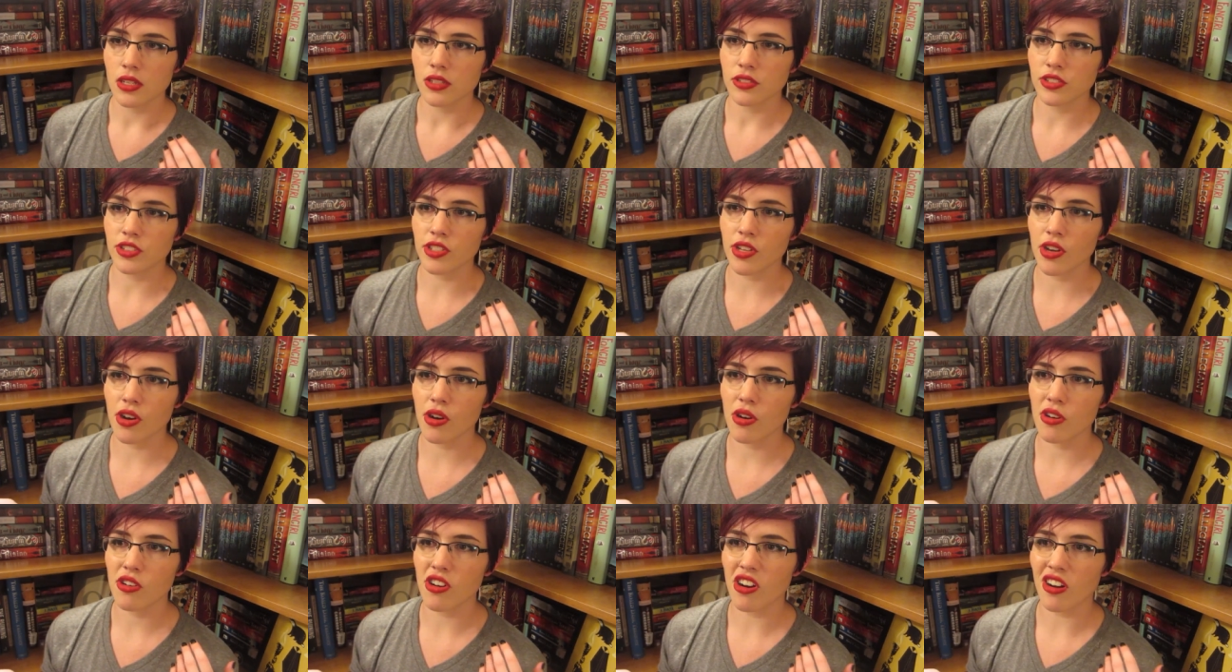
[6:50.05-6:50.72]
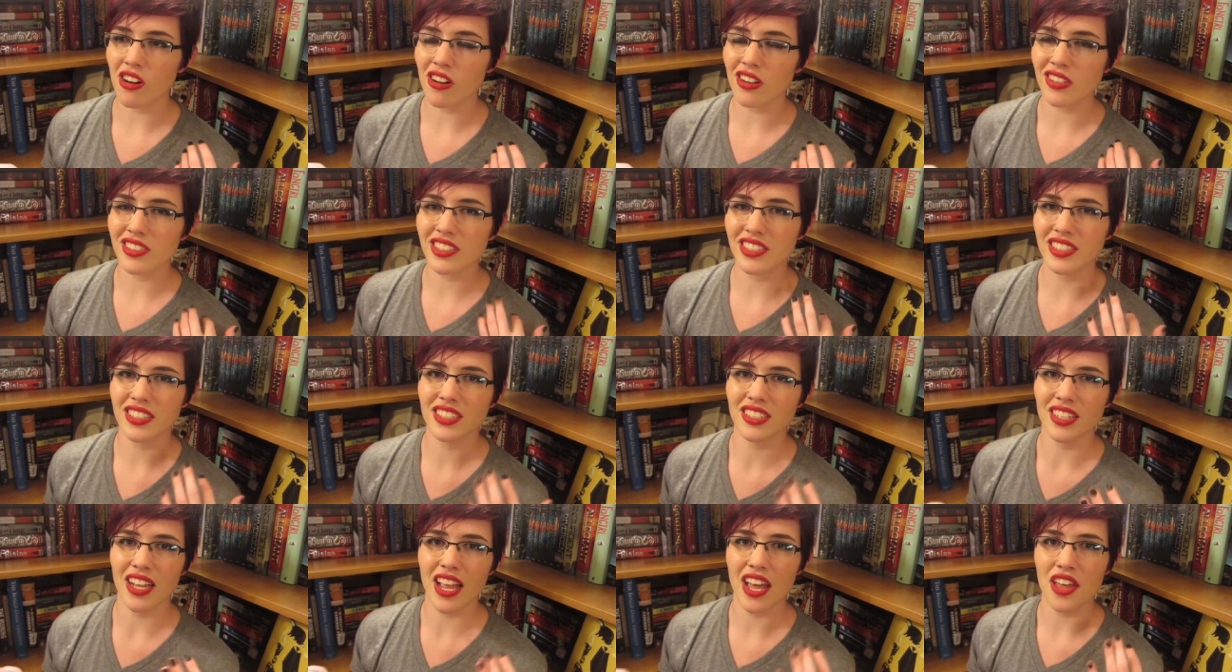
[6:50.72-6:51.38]
so all
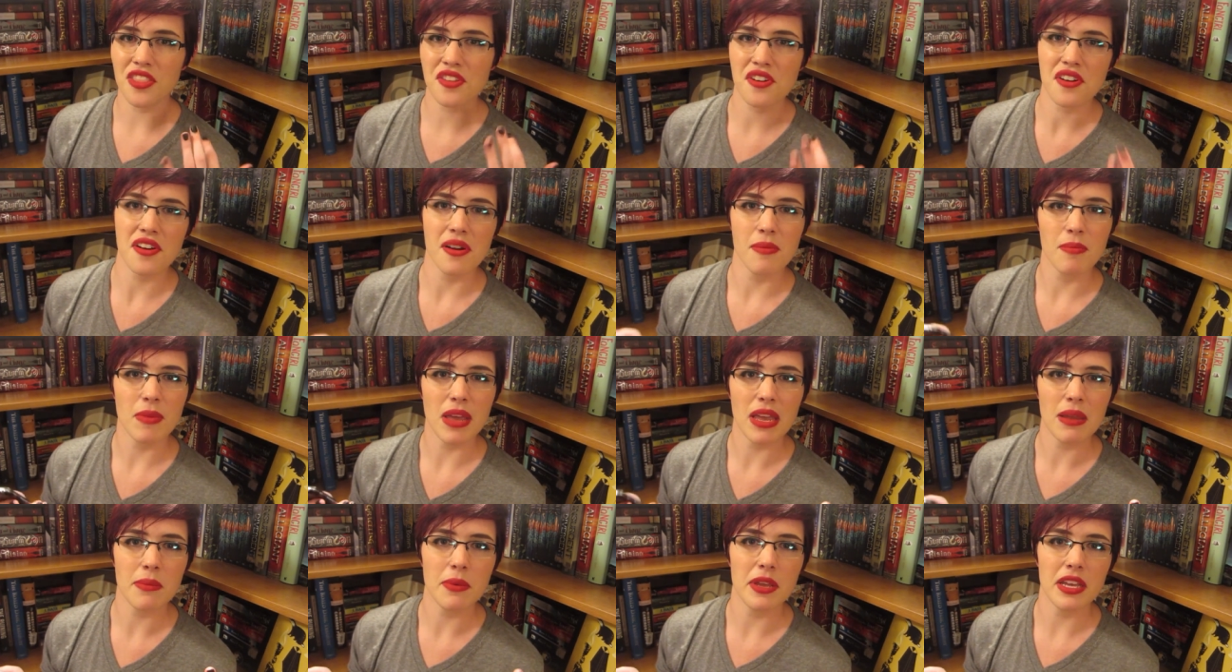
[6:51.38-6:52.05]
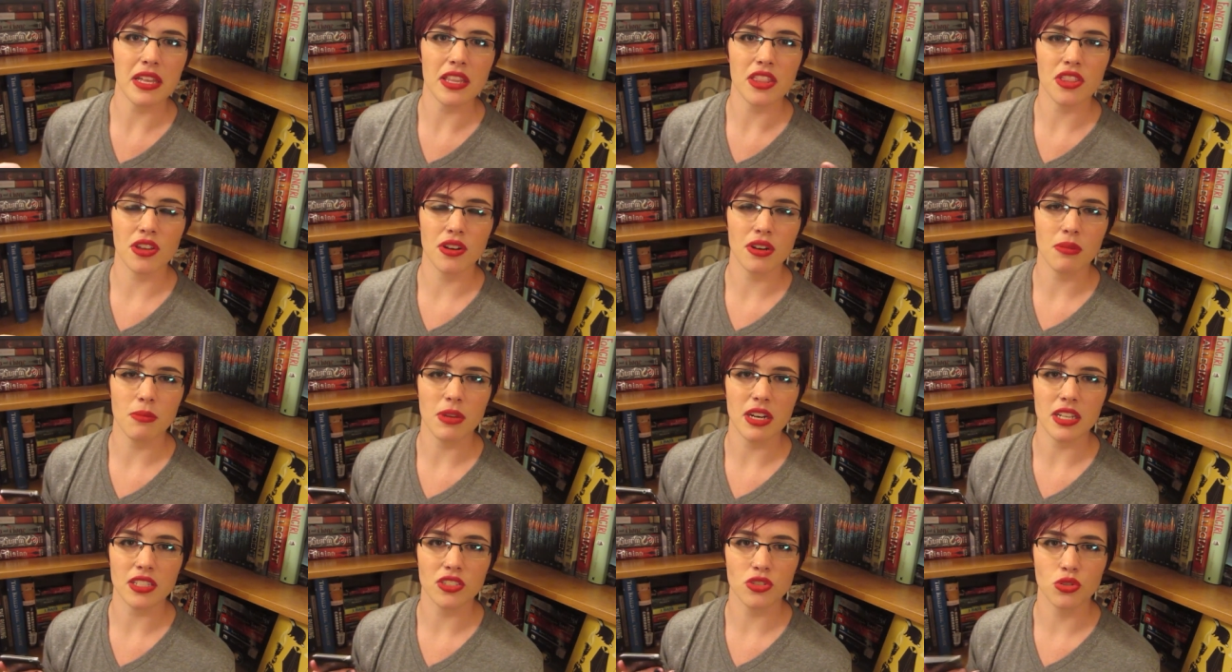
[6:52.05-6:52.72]
together maybe 30
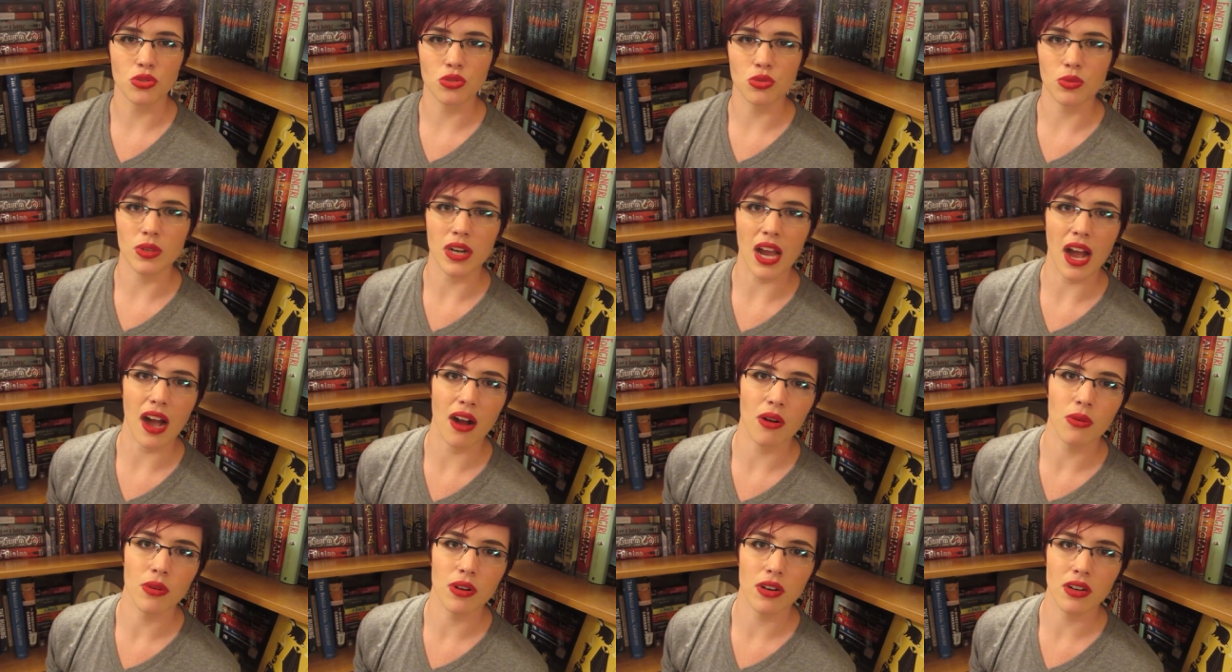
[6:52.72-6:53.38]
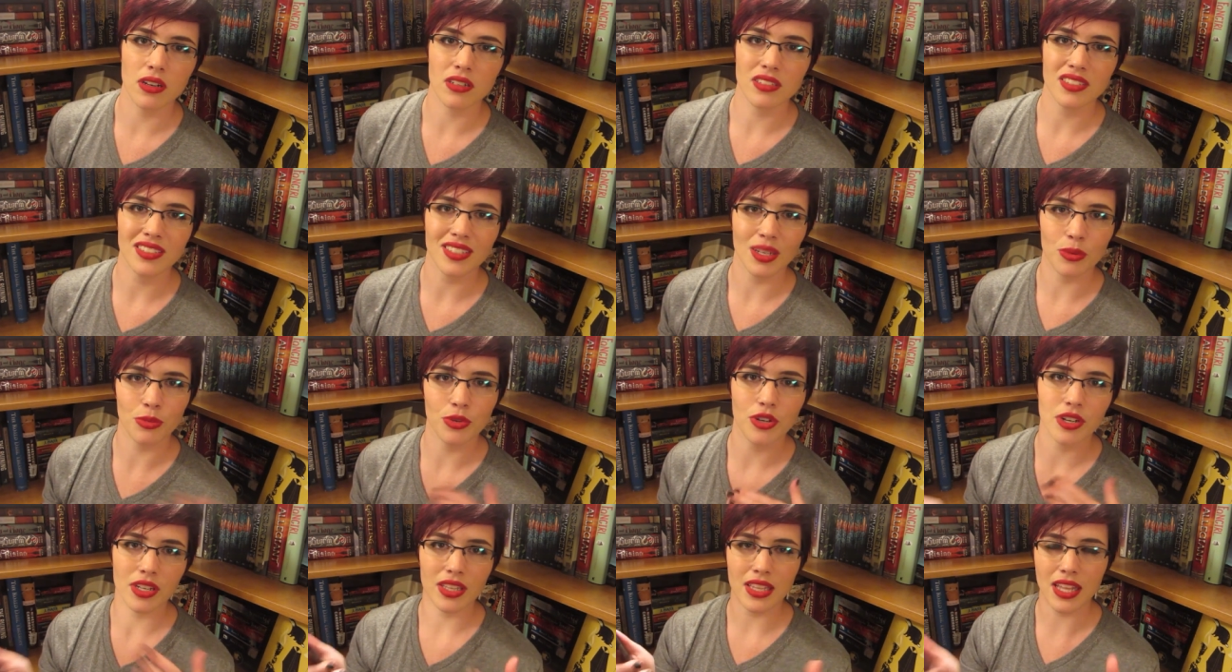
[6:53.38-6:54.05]
minutes to an hour
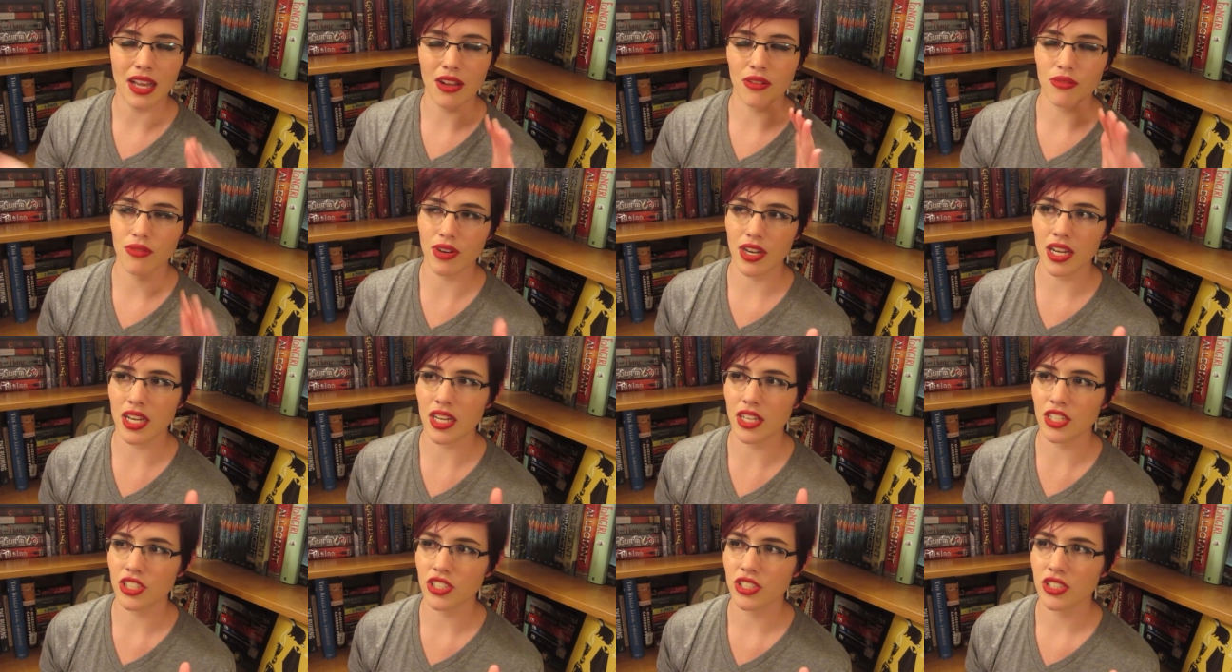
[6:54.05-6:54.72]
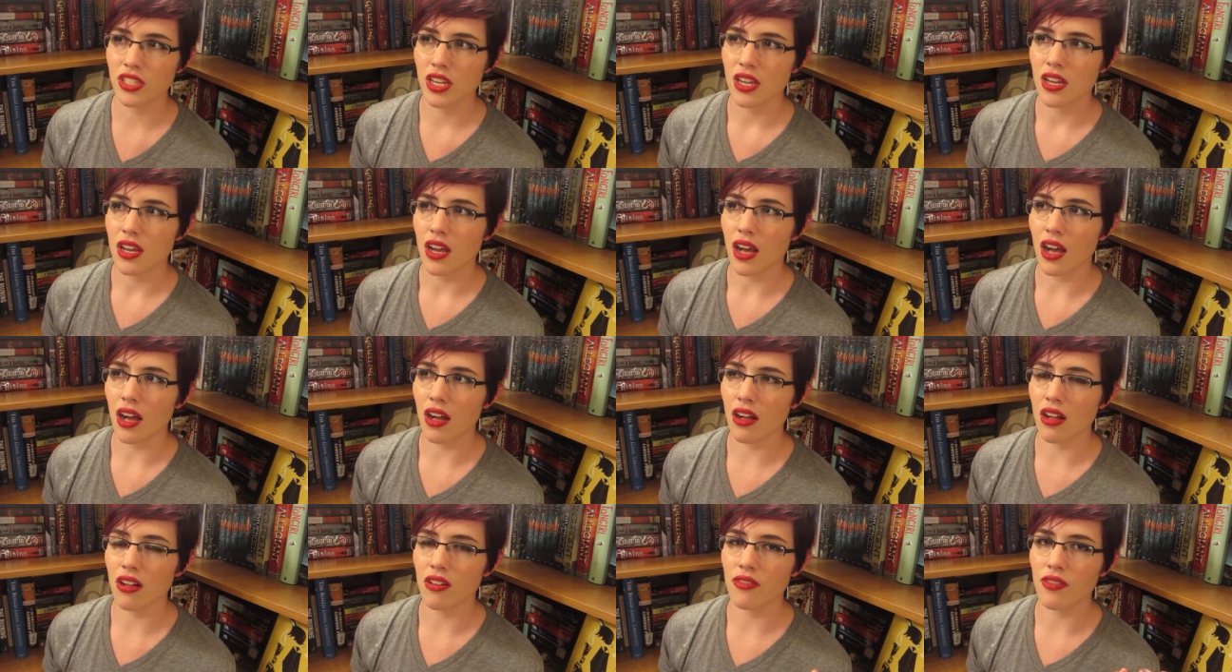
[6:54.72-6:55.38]
somewhere in that range
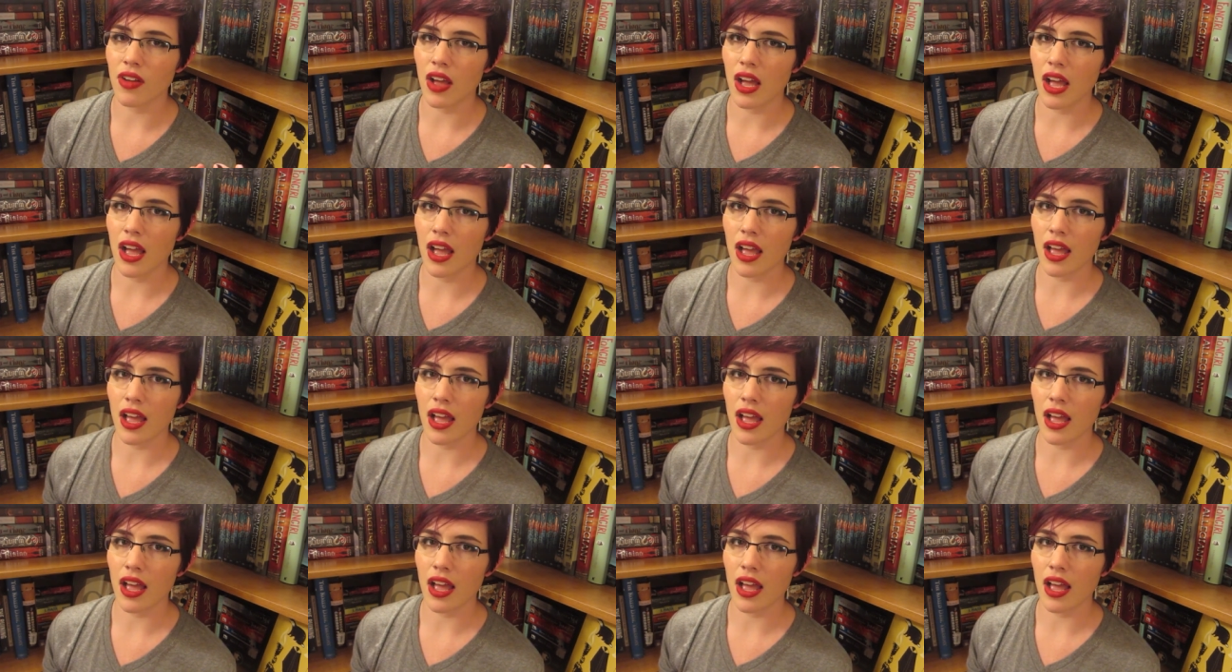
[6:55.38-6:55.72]
of